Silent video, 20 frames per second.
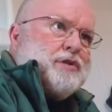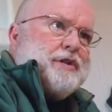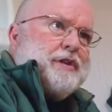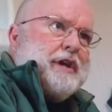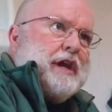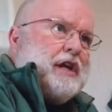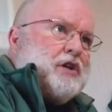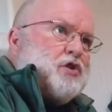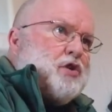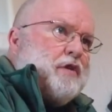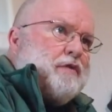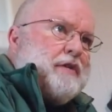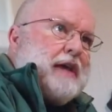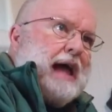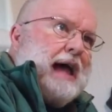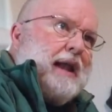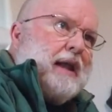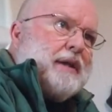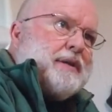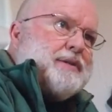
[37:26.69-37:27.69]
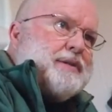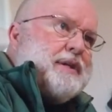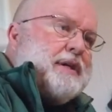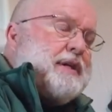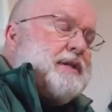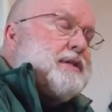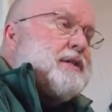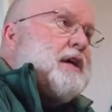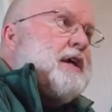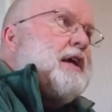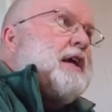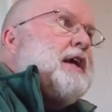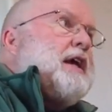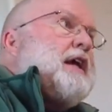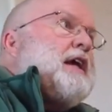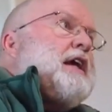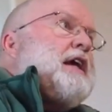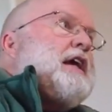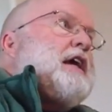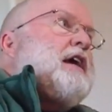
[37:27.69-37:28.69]
the nature of galaxies,
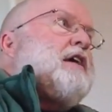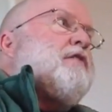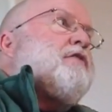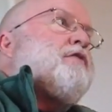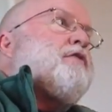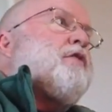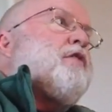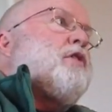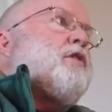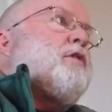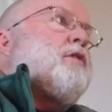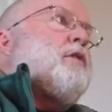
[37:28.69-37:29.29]
if,